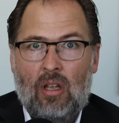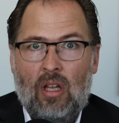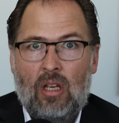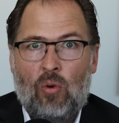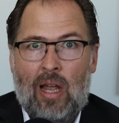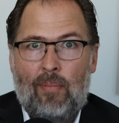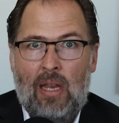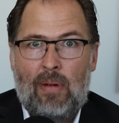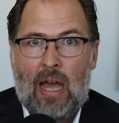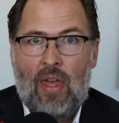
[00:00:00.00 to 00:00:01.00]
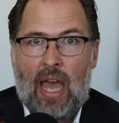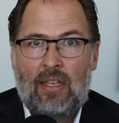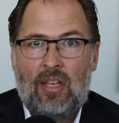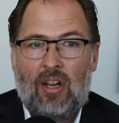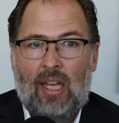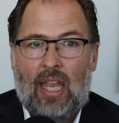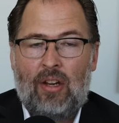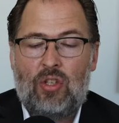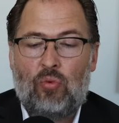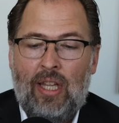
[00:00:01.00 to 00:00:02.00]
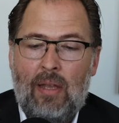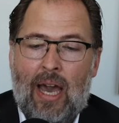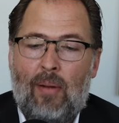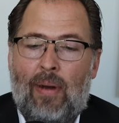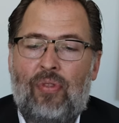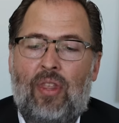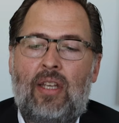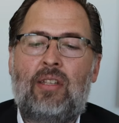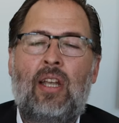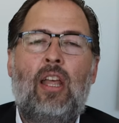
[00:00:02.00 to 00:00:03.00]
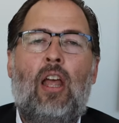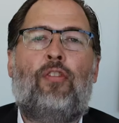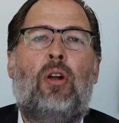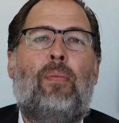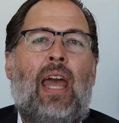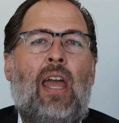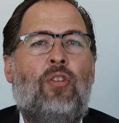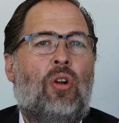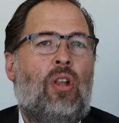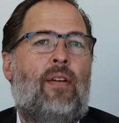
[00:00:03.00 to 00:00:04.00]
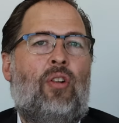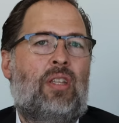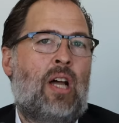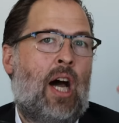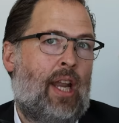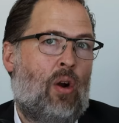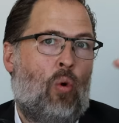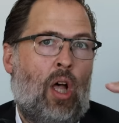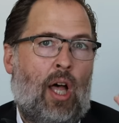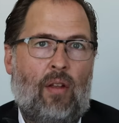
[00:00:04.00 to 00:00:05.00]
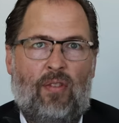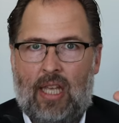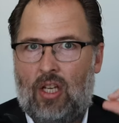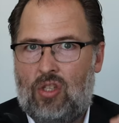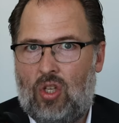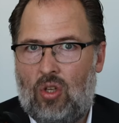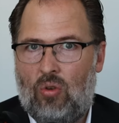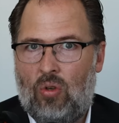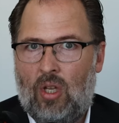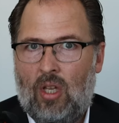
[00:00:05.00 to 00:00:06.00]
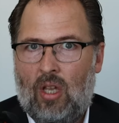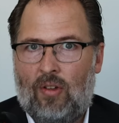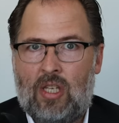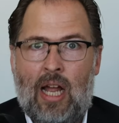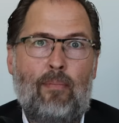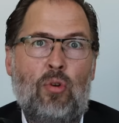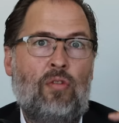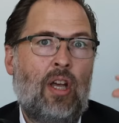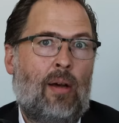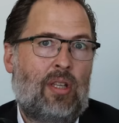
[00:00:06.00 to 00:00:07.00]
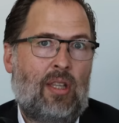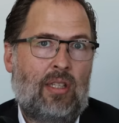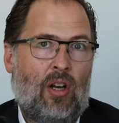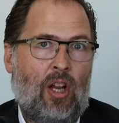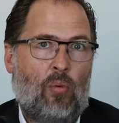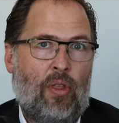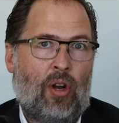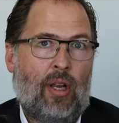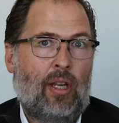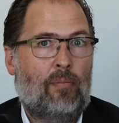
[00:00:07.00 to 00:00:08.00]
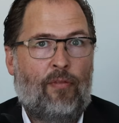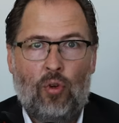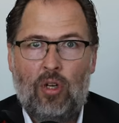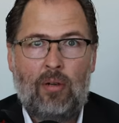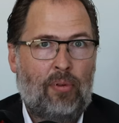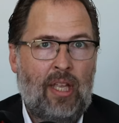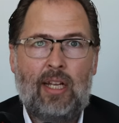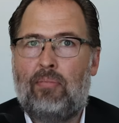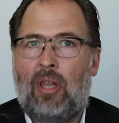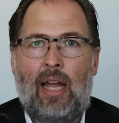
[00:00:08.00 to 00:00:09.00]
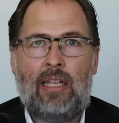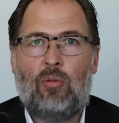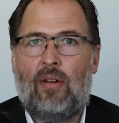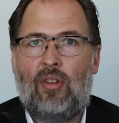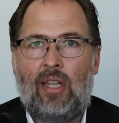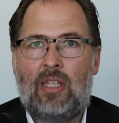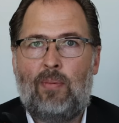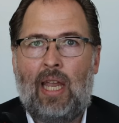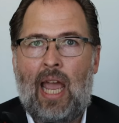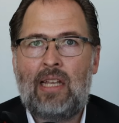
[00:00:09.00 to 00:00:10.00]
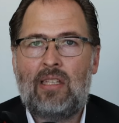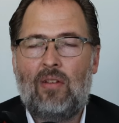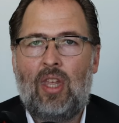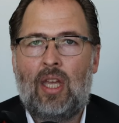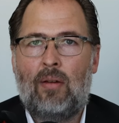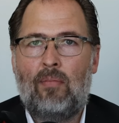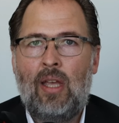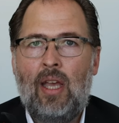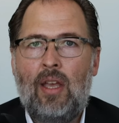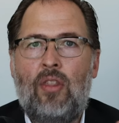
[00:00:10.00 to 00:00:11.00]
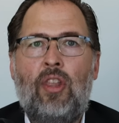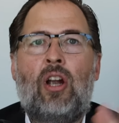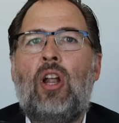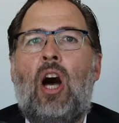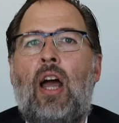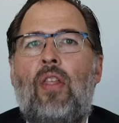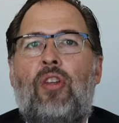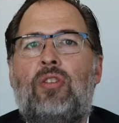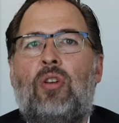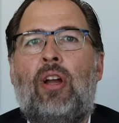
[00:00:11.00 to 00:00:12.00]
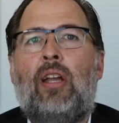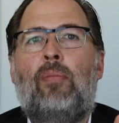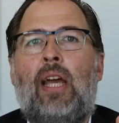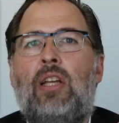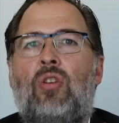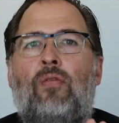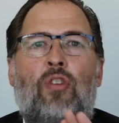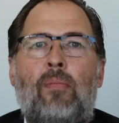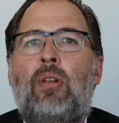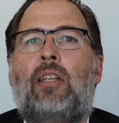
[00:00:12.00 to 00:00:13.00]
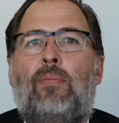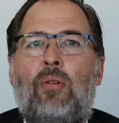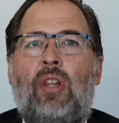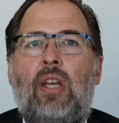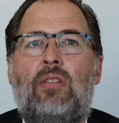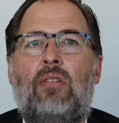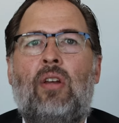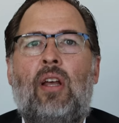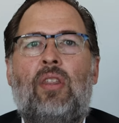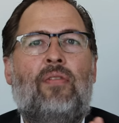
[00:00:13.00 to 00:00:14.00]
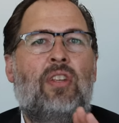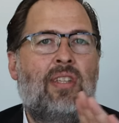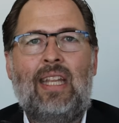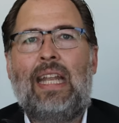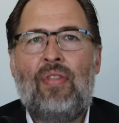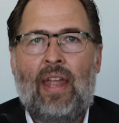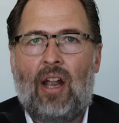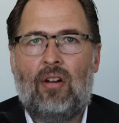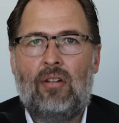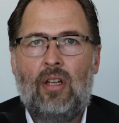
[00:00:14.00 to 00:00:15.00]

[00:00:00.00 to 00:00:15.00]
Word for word: And what I mean by that, Tarrant County's really bad about this. If their behavioral level is not at a one, if it's at a two, if it's not moved up to this area where they're in full, complete compliance with everything that's being asked of them, then they're not, there's a recommendation for them not to be released. They have to sit in there.